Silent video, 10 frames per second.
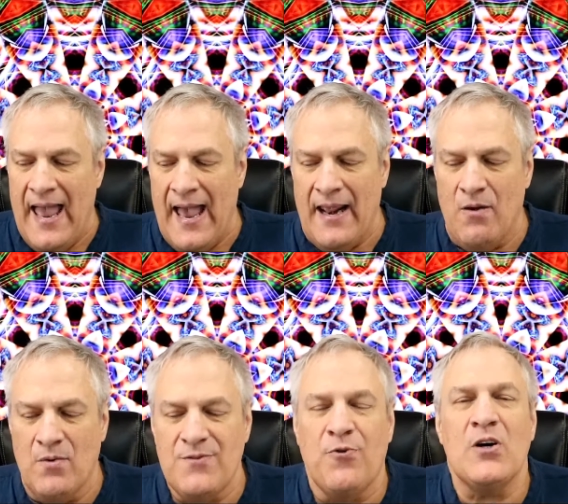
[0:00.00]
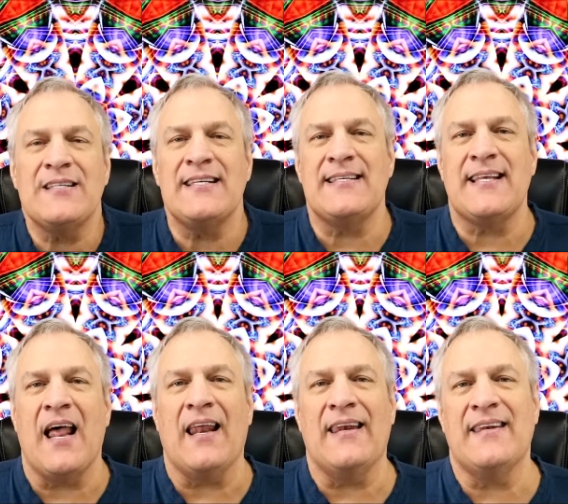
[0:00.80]
and it was forced to
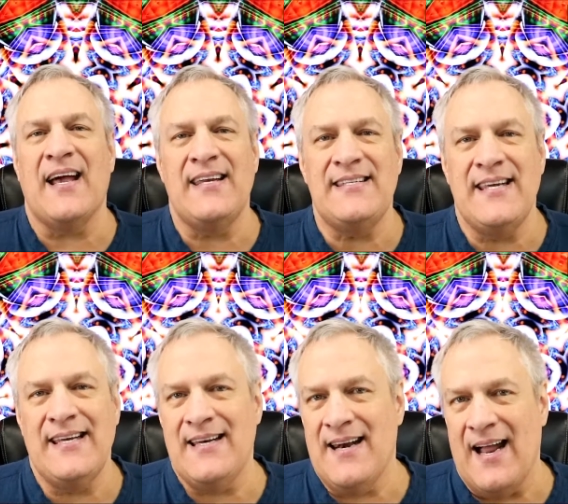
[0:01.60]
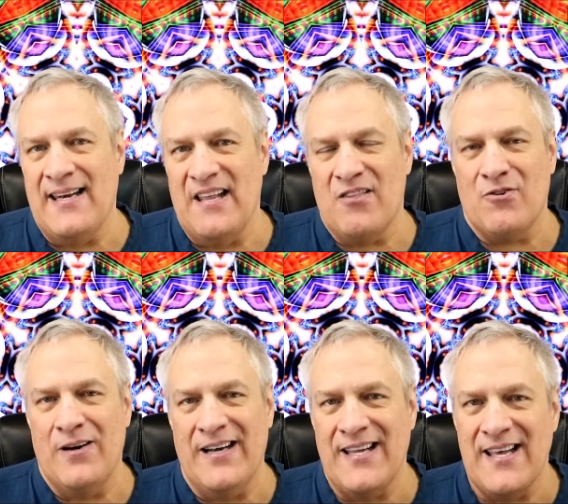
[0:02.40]
sell it in
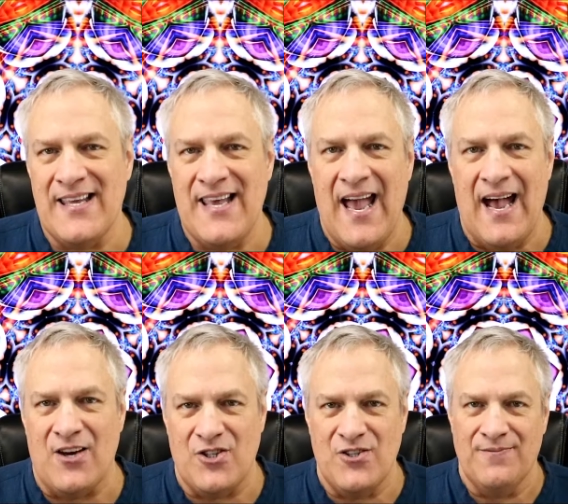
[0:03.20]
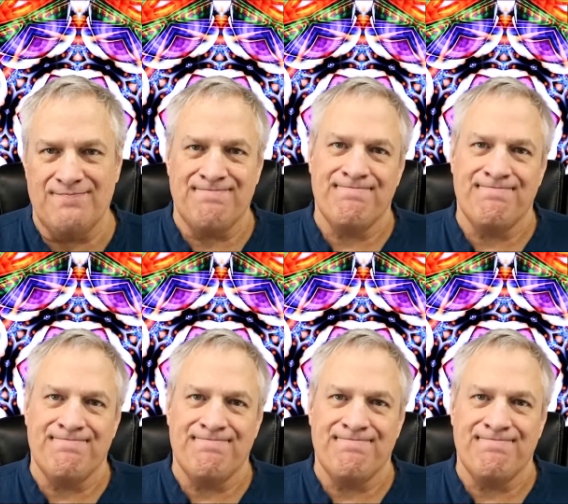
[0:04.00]
1993 to get cash.